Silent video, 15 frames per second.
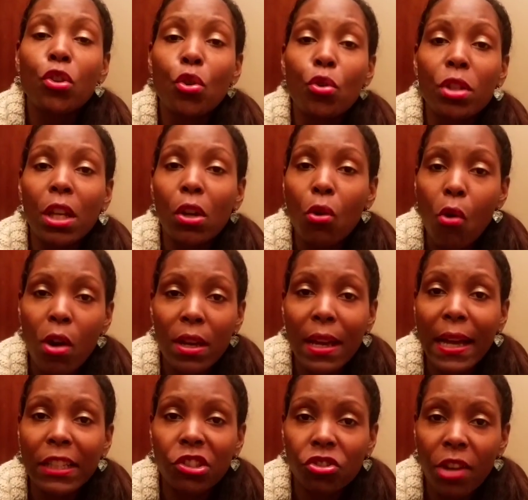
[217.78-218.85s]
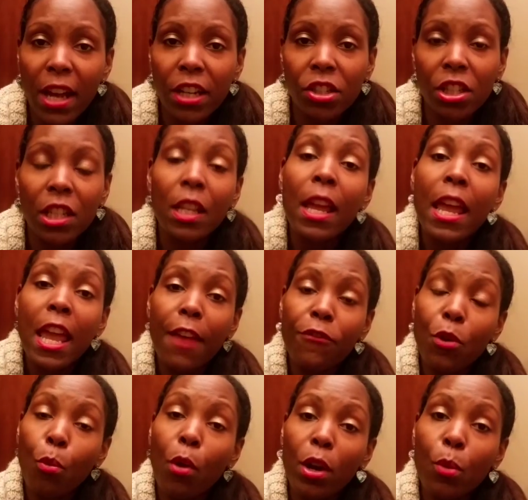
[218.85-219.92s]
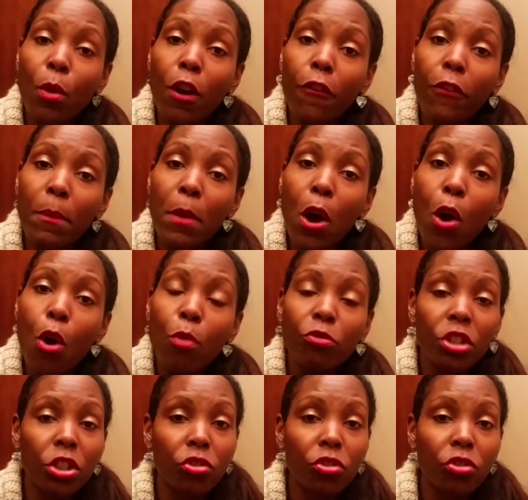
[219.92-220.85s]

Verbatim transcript: using online strategies. If you want to work from home,